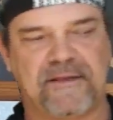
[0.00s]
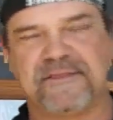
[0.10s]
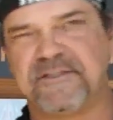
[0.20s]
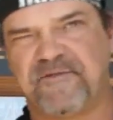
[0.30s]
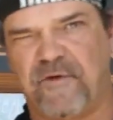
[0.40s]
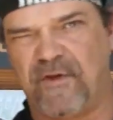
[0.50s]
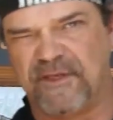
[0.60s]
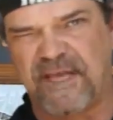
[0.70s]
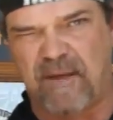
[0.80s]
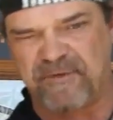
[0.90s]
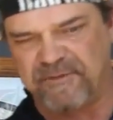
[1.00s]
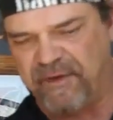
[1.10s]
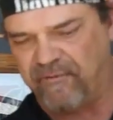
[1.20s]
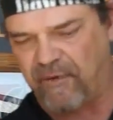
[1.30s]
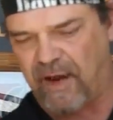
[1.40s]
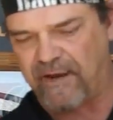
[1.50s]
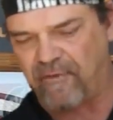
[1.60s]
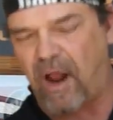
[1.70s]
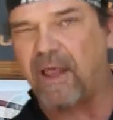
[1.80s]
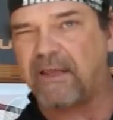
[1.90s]
This happens to be for a
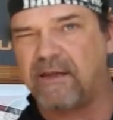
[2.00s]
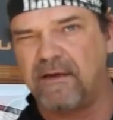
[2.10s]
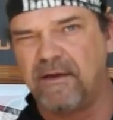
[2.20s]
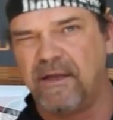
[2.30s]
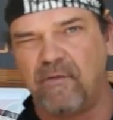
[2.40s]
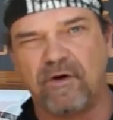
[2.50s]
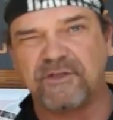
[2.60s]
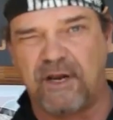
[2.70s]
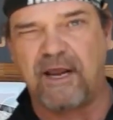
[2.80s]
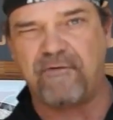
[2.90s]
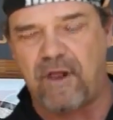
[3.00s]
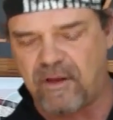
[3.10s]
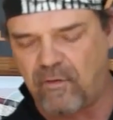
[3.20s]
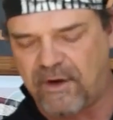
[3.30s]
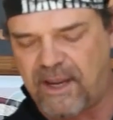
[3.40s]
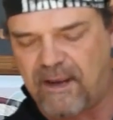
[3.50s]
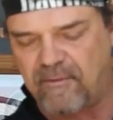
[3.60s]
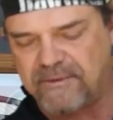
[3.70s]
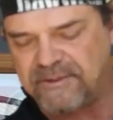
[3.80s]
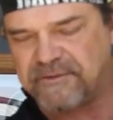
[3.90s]
hydraulic. Works on hydraulic or
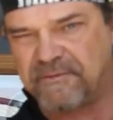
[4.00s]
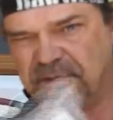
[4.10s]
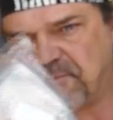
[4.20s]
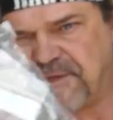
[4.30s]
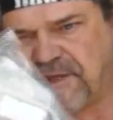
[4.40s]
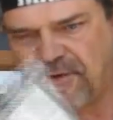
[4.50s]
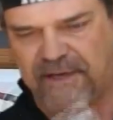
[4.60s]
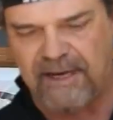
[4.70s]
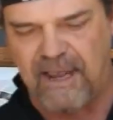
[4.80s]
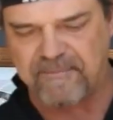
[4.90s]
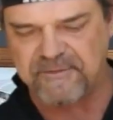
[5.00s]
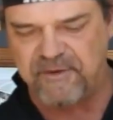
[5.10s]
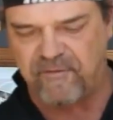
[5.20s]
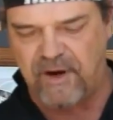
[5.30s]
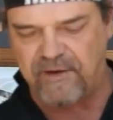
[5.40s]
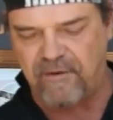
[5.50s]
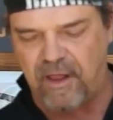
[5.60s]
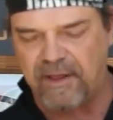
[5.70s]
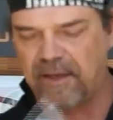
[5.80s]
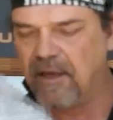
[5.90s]
cable. This particular kit happens to be for a
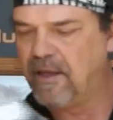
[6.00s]
hydraulic.